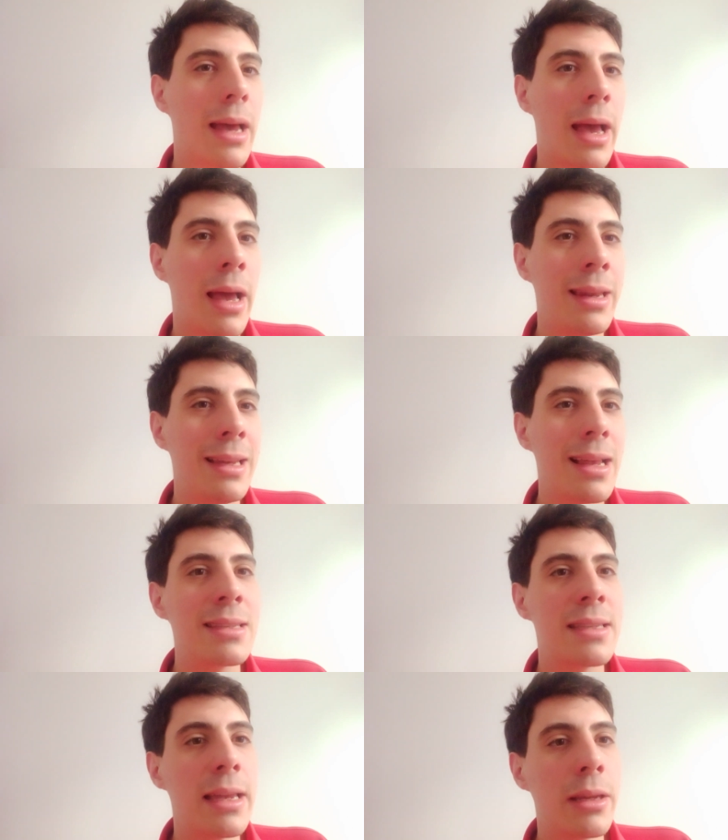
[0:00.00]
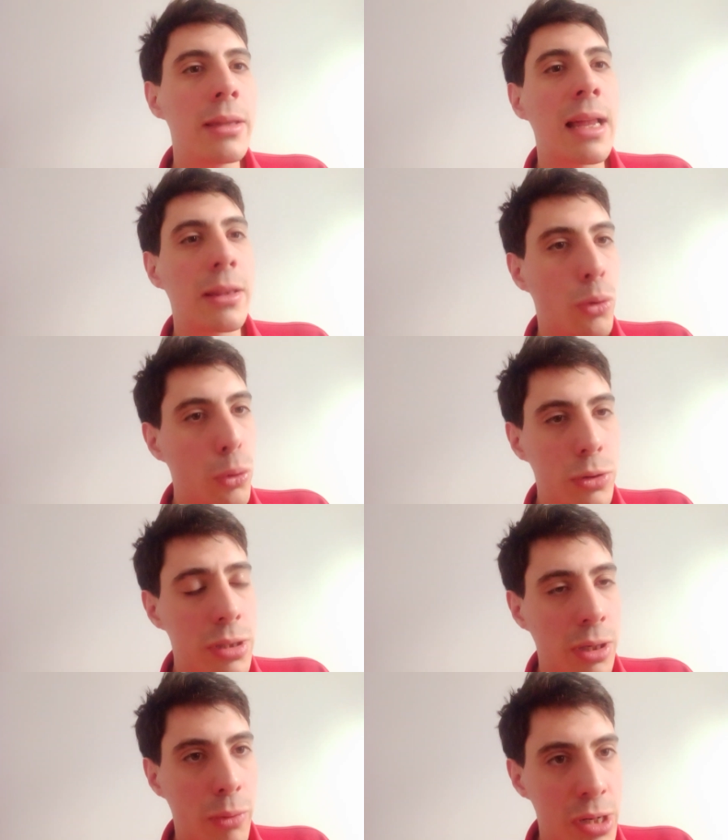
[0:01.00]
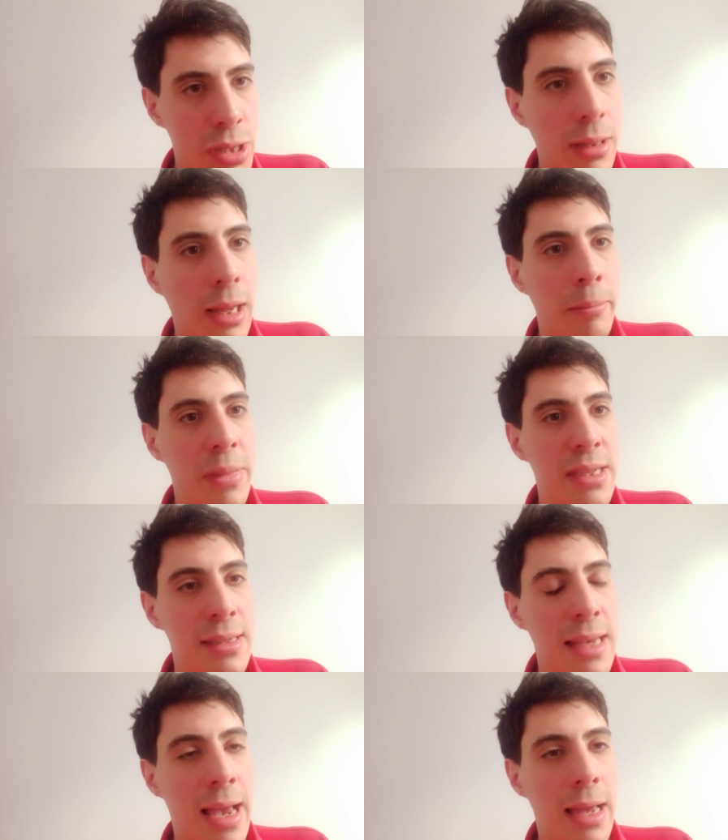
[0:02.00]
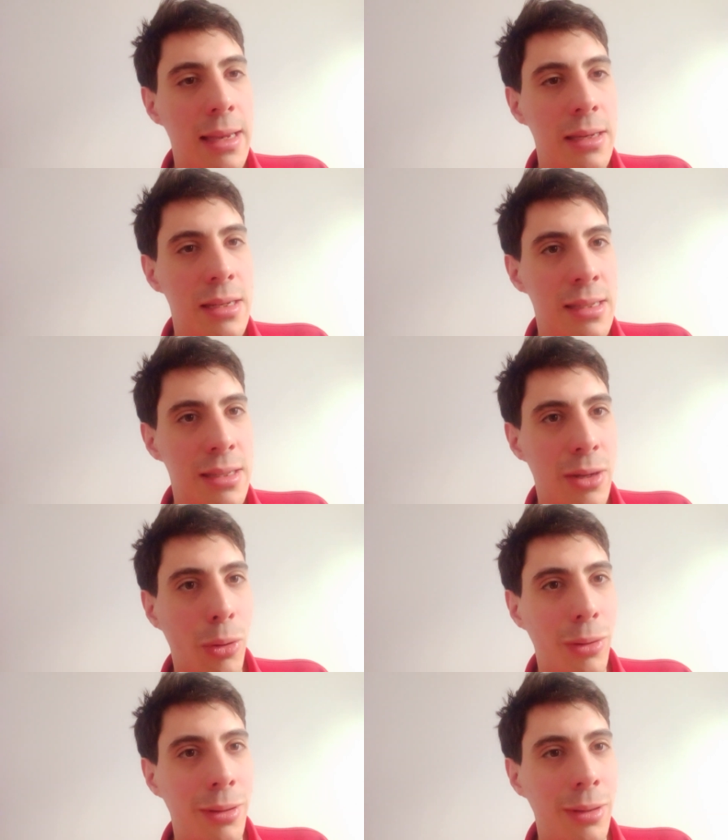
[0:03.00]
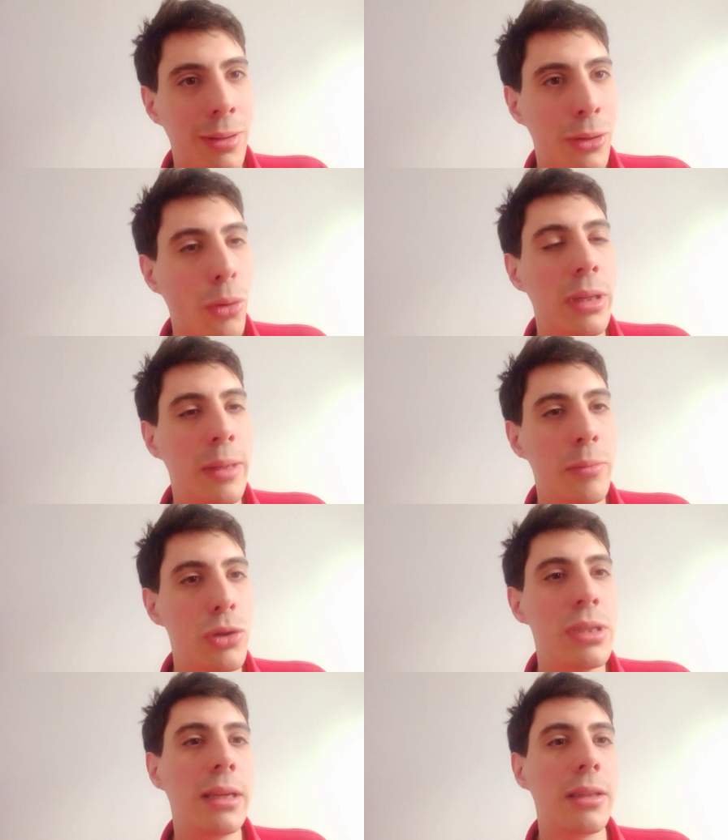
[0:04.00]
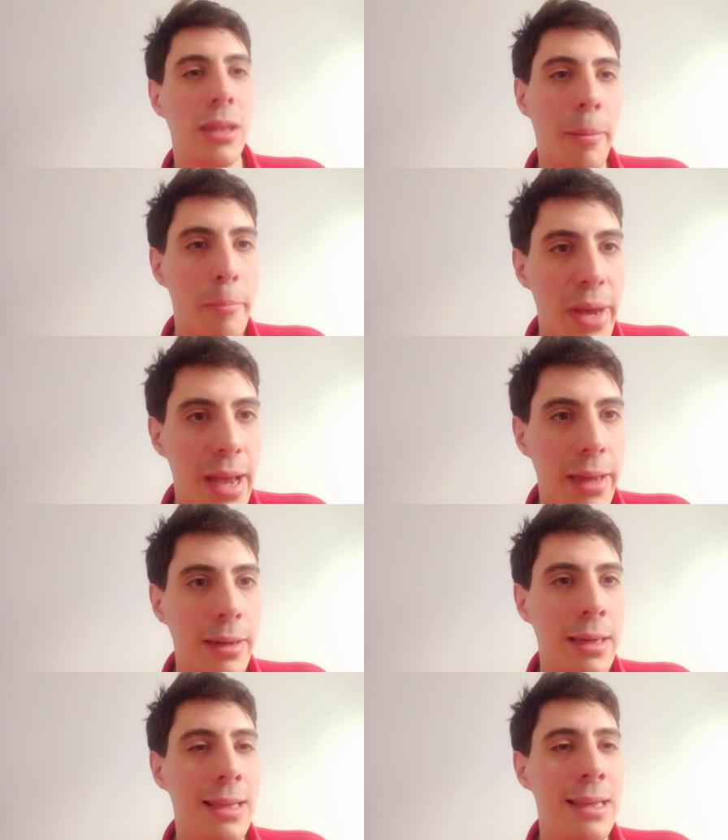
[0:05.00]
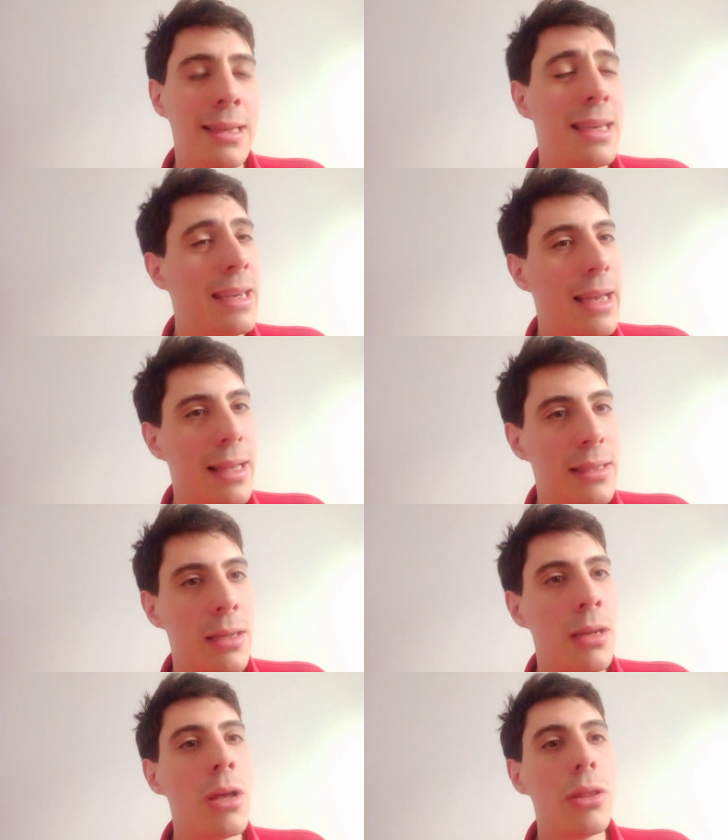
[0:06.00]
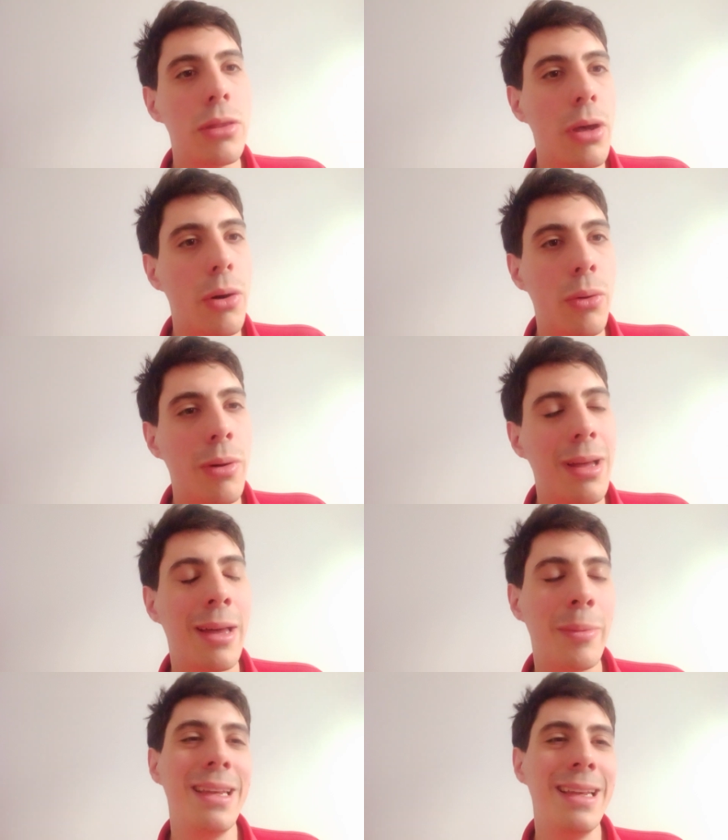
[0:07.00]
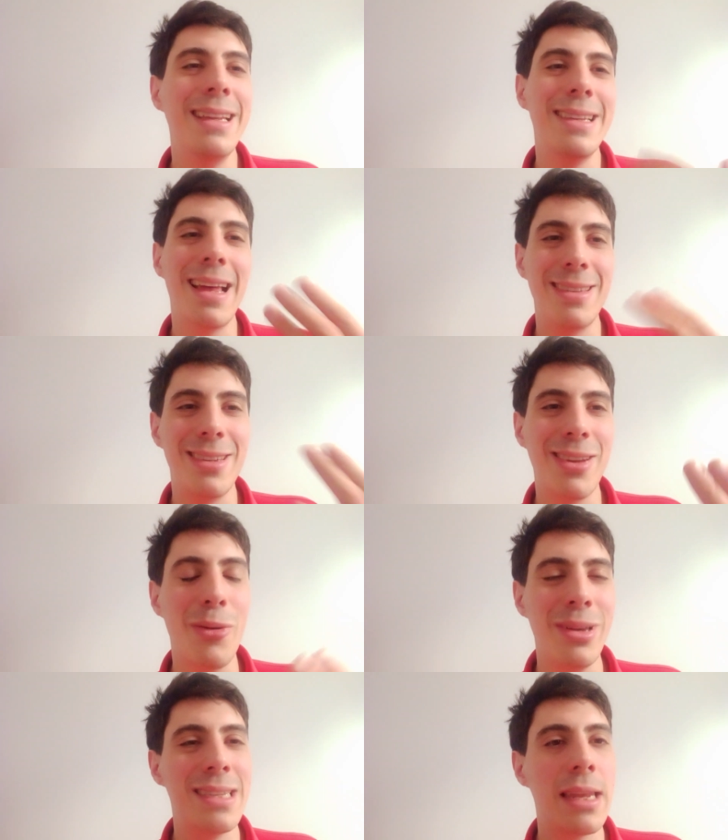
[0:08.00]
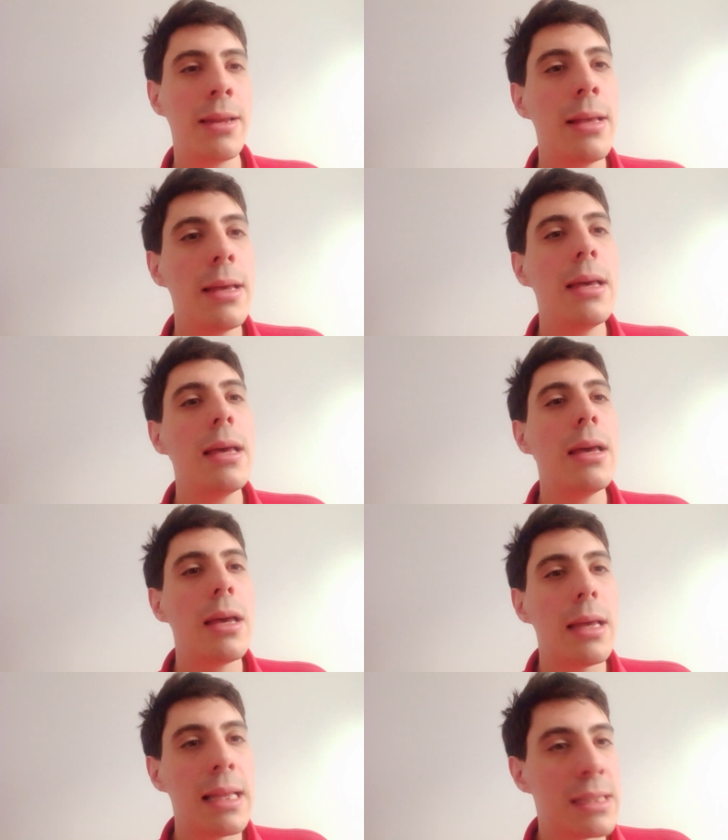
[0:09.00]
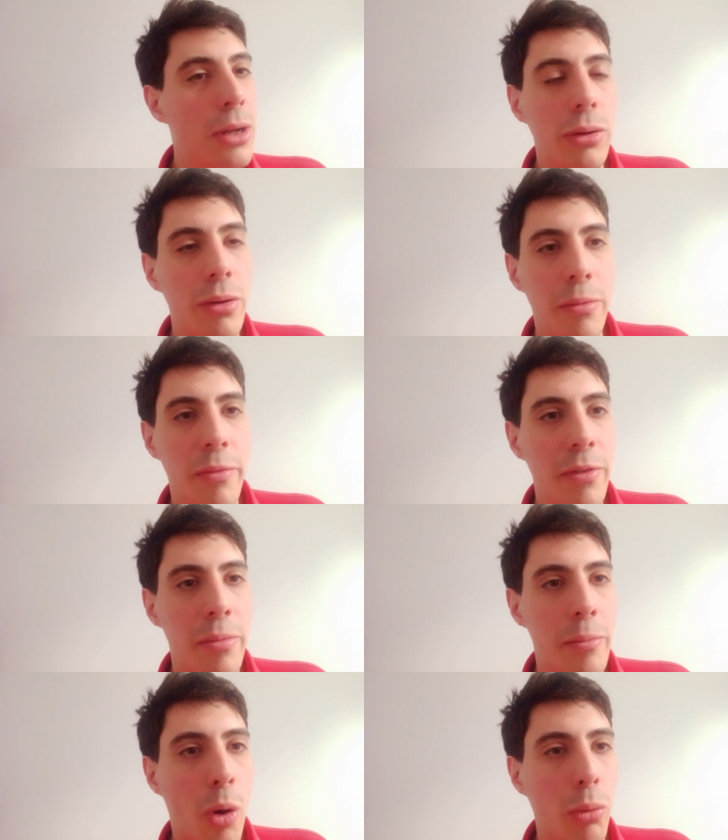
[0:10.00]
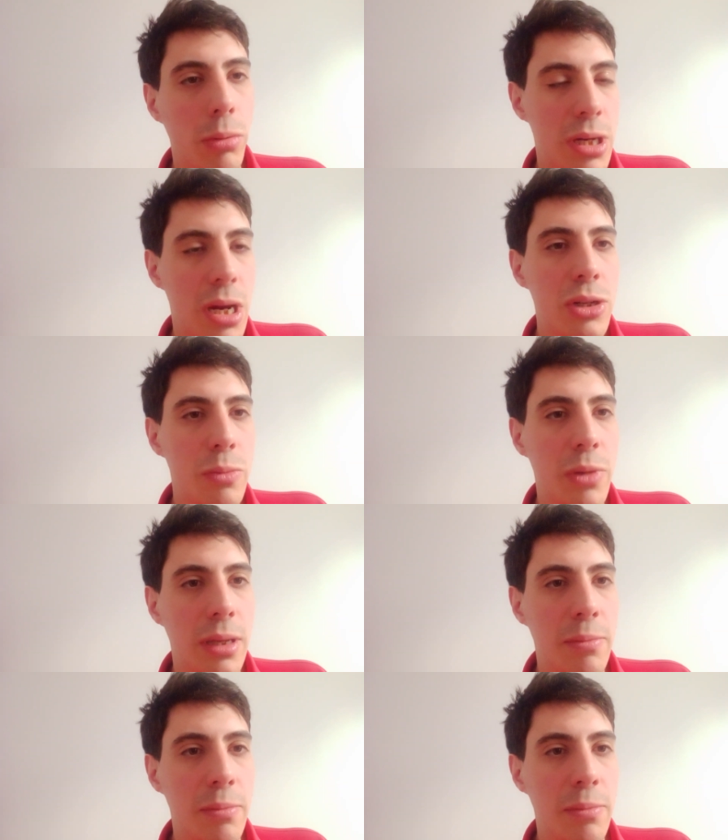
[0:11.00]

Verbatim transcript: And he does say that that causes aggression, like Mrs. N just told told him, you seem to be mad. And he, he answered, no. I mean, he didn't answer no. He said, it's not a moral judgment.